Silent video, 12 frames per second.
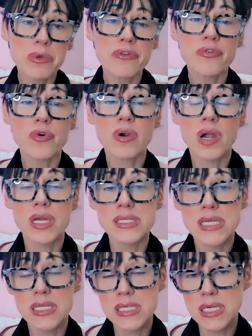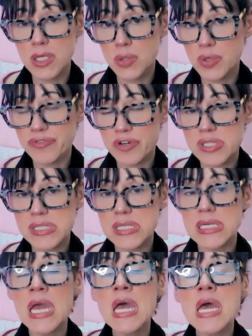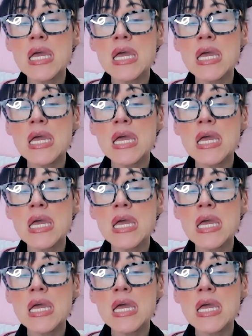before attending university.